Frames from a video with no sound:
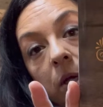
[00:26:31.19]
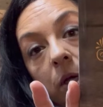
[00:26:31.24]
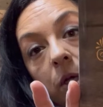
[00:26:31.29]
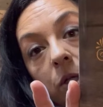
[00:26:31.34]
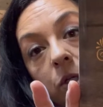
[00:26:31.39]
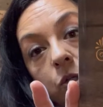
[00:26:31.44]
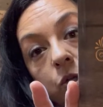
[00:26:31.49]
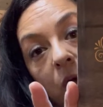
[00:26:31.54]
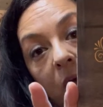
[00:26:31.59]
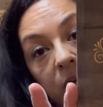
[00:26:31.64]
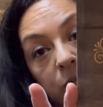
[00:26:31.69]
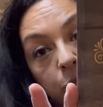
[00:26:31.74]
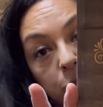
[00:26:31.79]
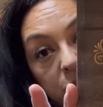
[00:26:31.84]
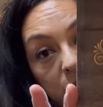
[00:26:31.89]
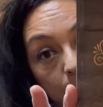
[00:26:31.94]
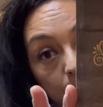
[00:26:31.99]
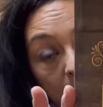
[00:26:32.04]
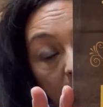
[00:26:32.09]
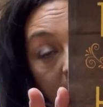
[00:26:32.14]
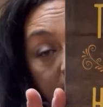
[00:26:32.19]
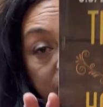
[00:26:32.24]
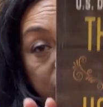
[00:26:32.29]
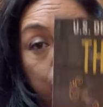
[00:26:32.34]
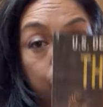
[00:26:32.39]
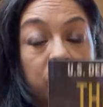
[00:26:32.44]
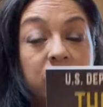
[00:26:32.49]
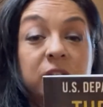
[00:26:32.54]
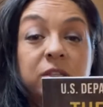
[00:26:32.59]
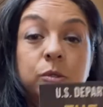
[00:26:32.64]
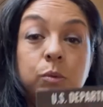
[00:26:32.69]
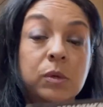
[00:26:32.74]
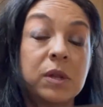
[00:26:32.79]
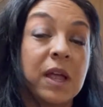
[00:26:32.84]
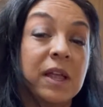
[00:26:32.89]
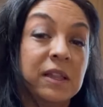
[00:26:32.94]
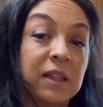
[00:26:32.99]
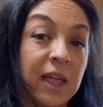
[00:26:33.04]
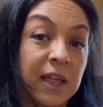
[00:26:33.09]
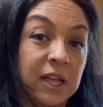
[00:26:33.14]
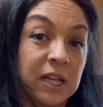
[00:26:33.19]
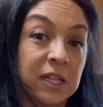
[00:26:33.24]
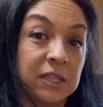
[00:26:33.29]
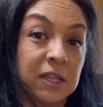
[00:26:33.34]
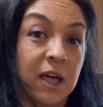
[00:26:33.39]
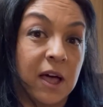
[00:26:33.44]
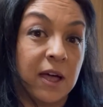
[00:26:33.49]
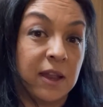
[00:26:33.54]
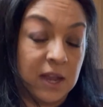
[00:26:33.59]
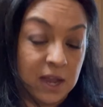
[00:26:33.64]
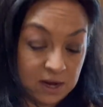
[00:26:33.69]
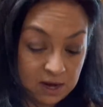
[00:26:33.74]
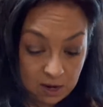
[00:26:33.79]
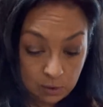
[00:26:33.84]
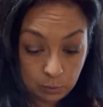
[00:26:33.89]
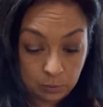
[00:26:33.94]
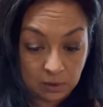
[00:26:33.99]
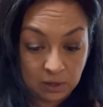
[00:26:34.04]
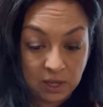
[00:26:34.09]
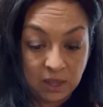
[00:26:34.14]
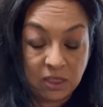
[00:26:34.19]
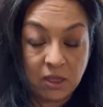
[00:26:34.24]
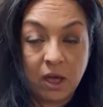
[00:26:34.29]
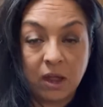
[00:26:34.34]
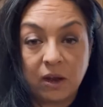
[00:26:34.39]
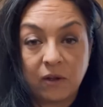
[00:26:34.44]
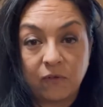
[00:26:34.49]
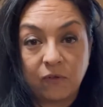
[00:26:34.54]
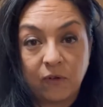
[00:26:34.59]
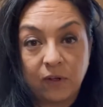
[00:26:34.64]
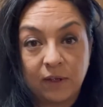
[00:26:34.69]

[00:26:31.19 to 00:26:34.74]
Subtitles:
Tractor Supply. So this one I like a lot, and I really thought of